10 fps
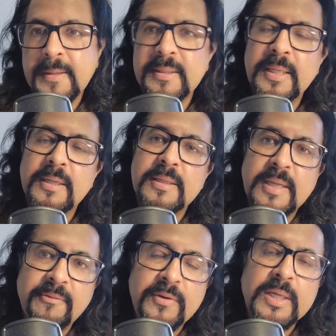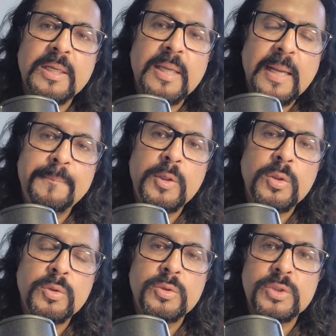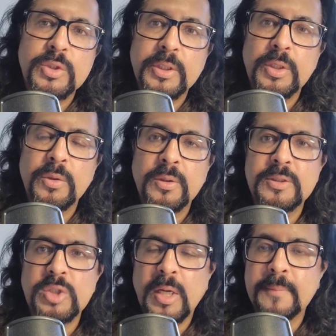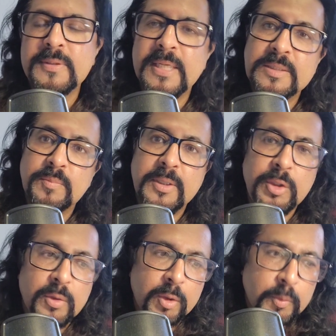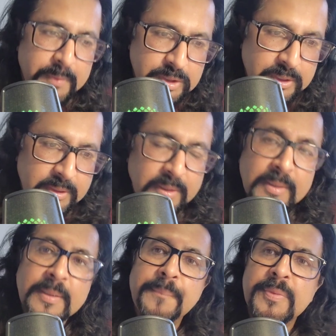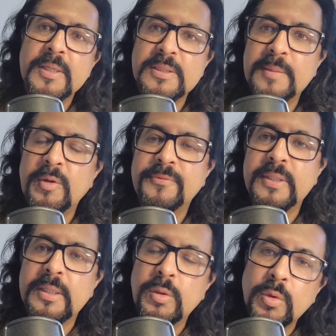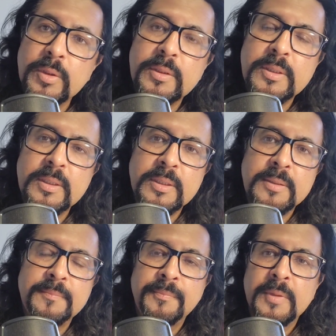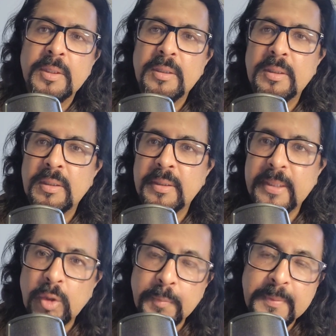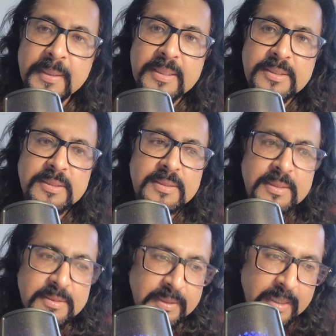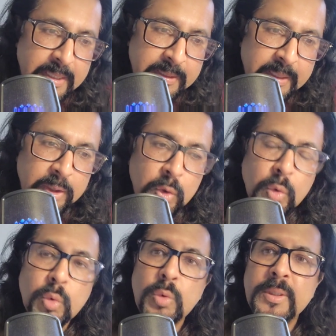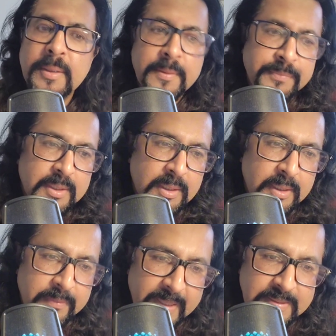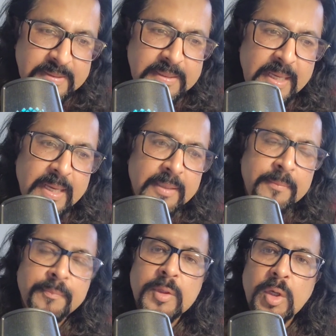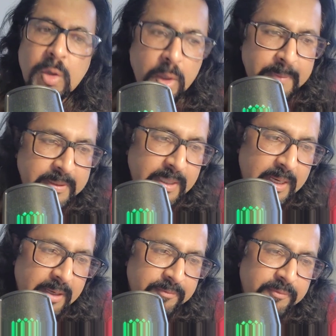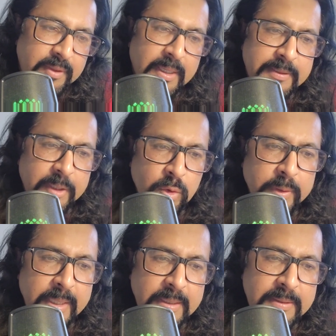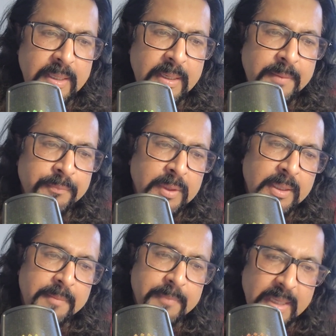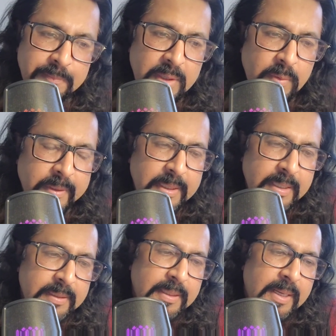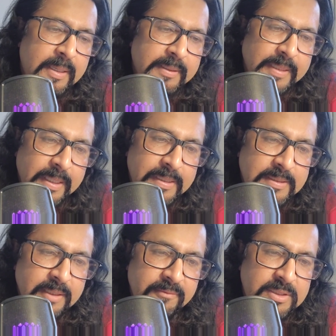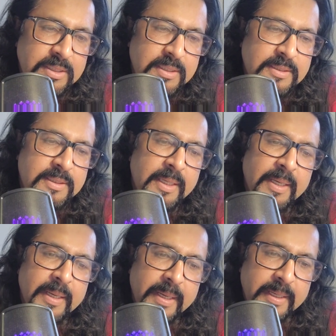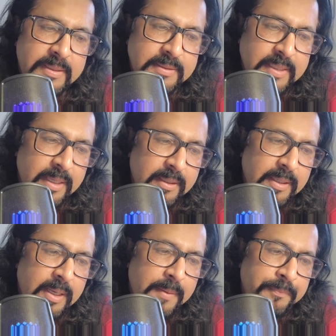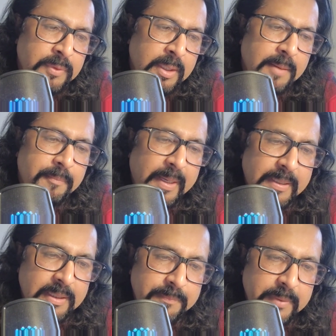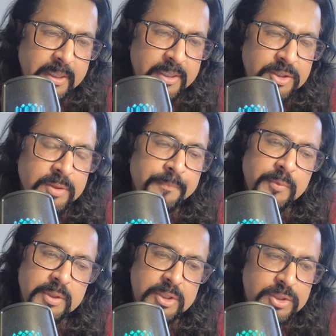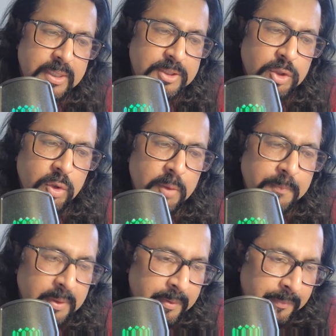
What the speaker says: They can definitely help you to secure jobs as per your occupation. Some of the good recruitment agencies in Canada include Randstad, Robert Half, Adecco Canada, Manpower Canada, Kelly Services, Hayes Canada, Michael Page, The Judge Group,